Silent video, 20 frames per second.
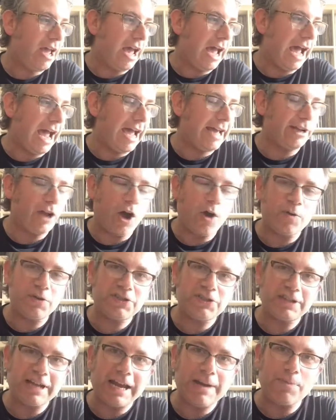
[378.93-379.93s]
And I would
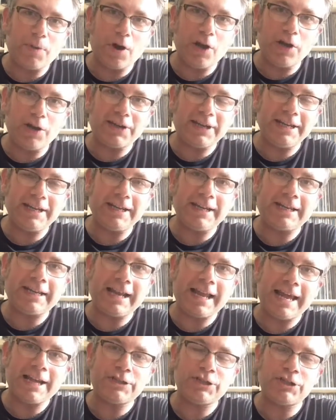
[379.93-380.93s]
say, by looking at the
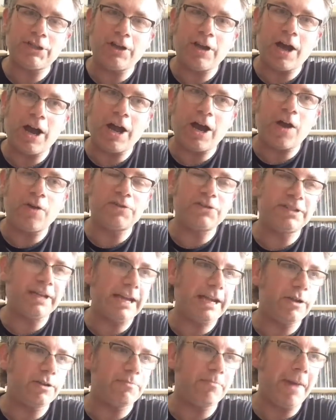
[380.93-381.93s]
collection, I would
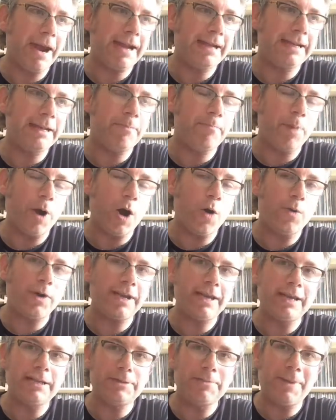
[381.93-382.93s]
say it was mainly
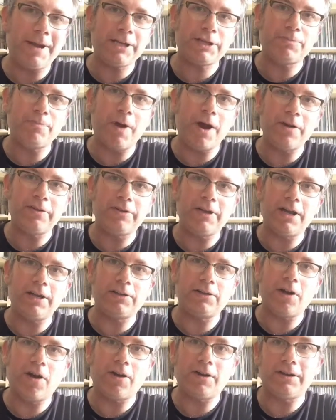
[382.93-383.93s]
Bowie and Depeche Mode that
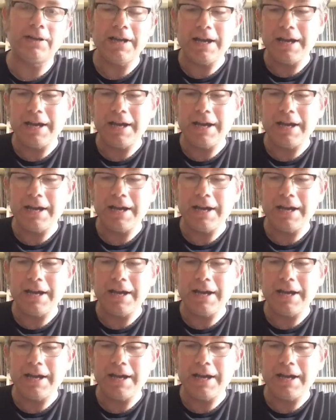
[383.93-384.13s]
had gone.